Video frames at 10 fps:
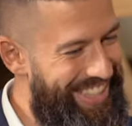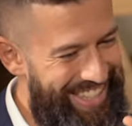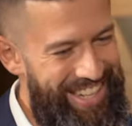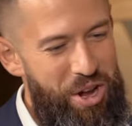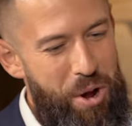
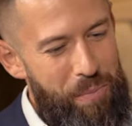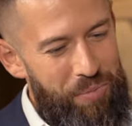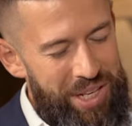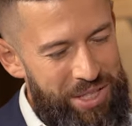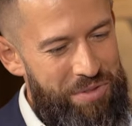It's
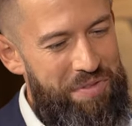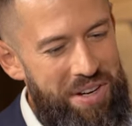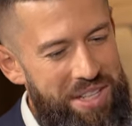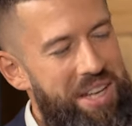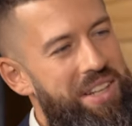a
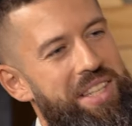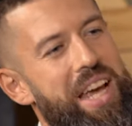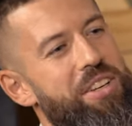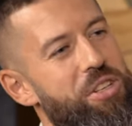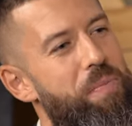funny thing because
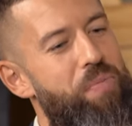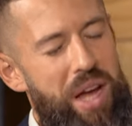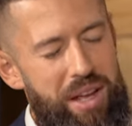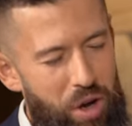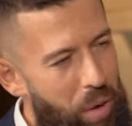
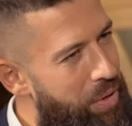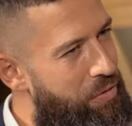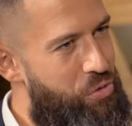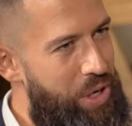I had a couple of